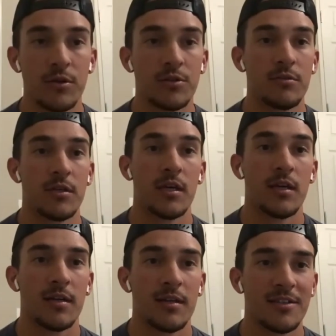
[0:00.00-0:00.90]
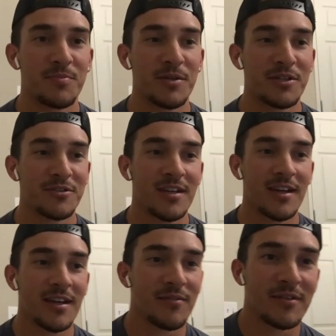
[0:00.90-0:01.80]
as you can. This picture's
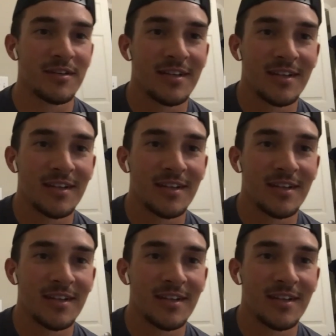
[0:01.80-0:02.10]
heck of funny.